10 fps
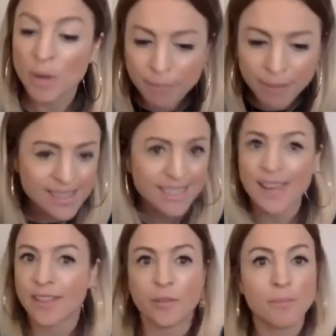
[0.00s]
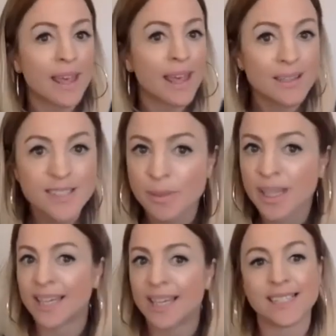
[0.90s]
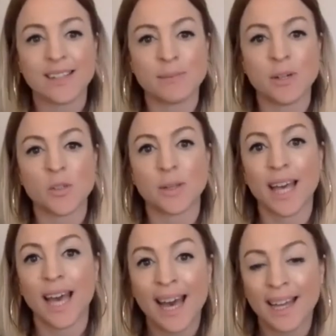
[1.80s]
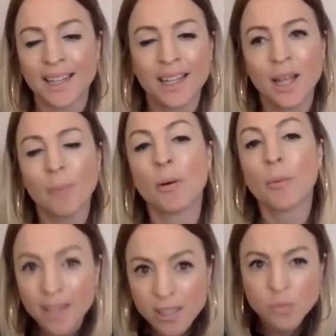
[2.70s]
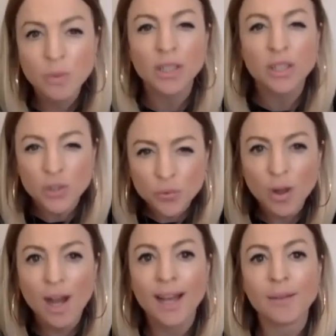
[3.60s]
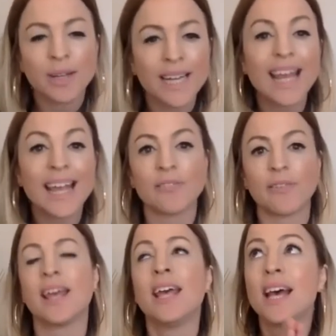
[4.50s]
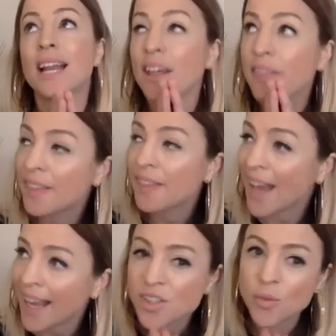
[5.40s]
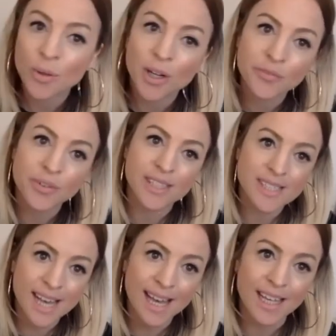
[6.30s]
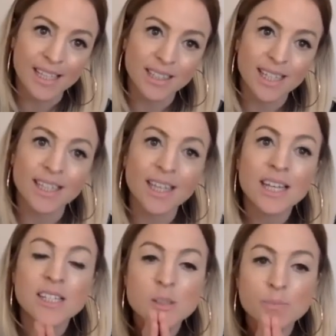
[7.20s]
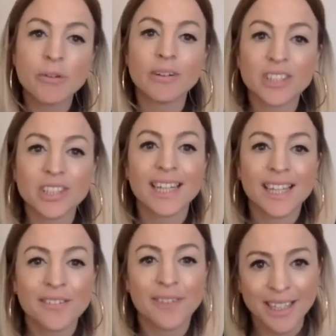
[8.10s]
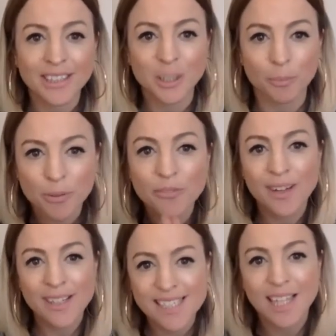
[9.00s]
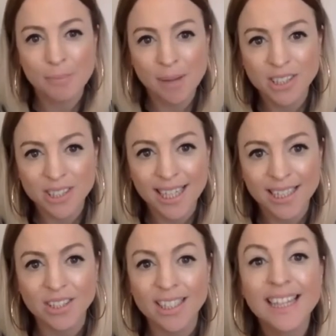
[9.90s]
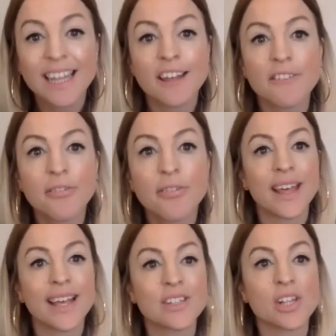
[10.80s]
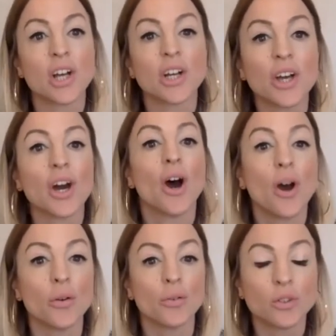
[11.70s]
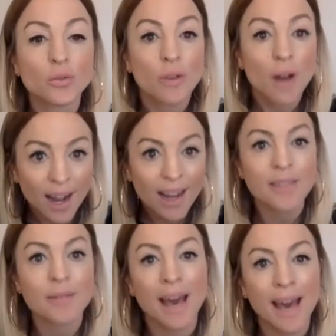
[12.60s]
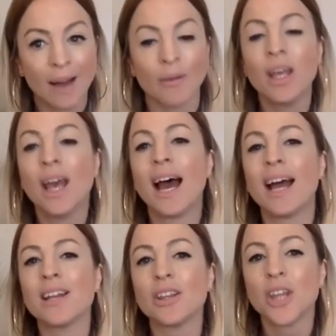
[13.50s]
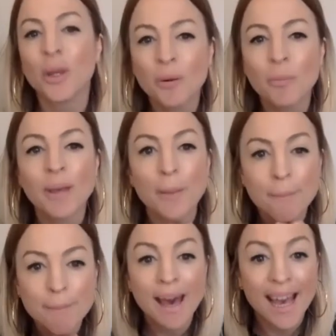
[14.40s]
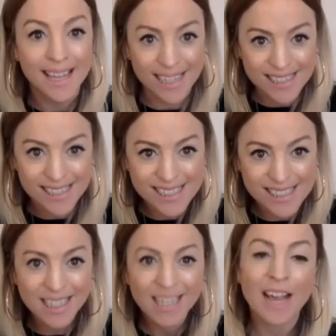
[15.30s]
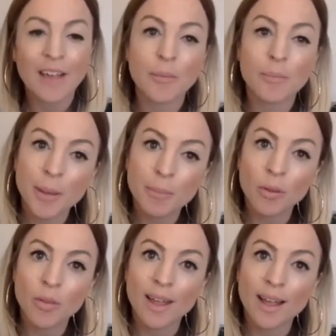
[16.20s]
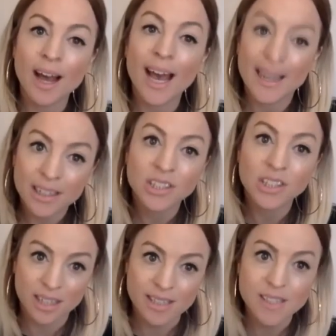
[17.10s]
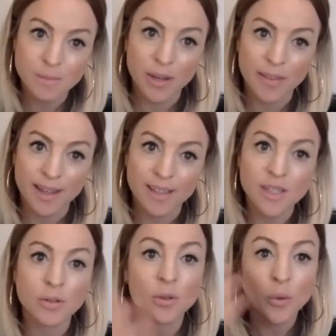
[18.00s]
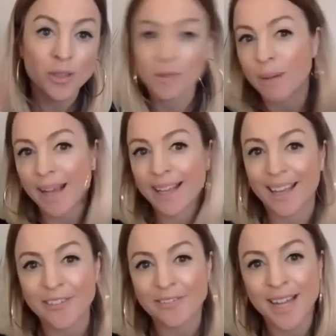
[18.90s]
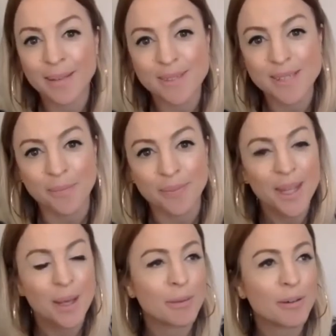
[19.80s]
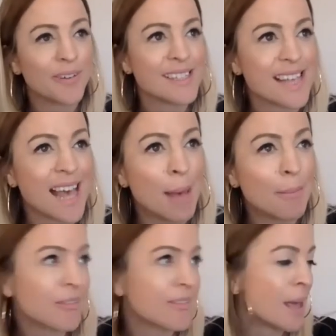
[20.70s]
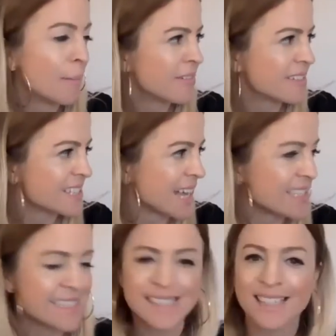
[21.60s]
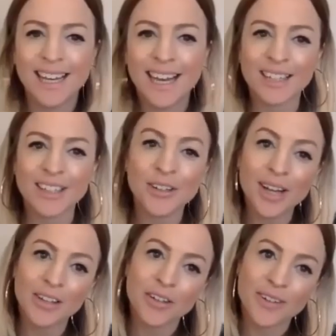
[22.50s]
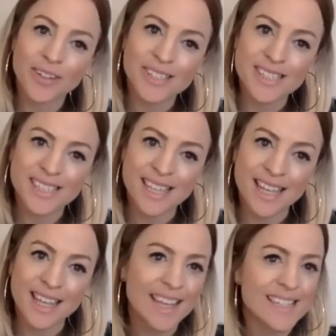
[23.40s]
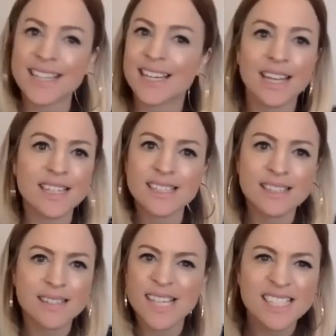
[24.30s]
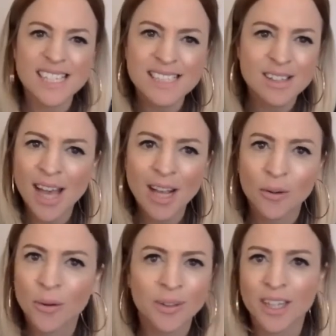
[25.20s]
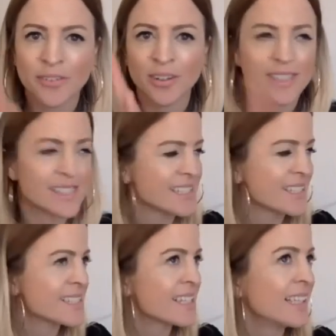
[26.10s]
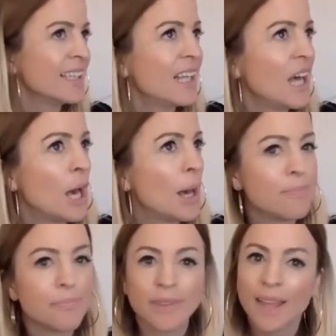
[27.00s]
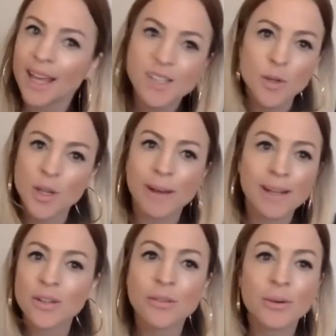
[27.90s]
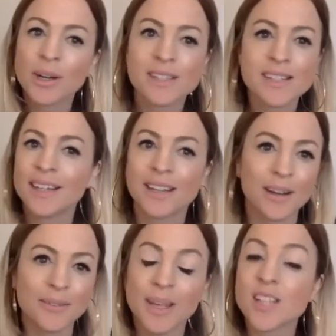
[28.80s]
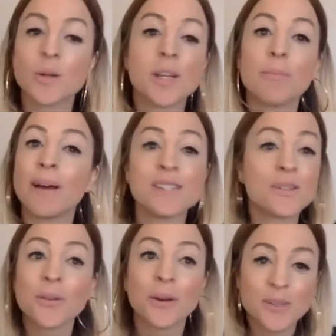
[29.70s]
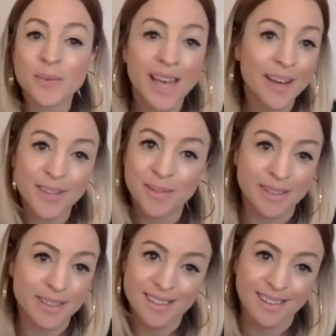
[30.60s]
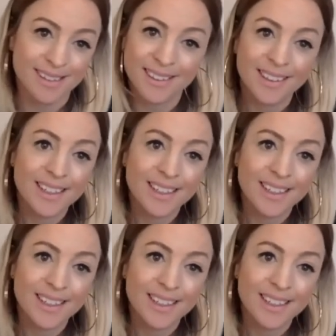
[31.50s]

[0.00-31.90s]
we meet together for meals and we connect as much as we can, but we're gonna innovate. And I think that is a word for this age, like spiritual innovation, prophetic imagination. Give things a go, try them out, and you will be amazed at the people that are energized by that. So Gordon Beckett, I've named him, Professor Emeritus at UConn University. He is in his 60s, Gordon, if you're listening to this. He's one of the best youth workers I know. He's one of the best youth workers we have at the Minster.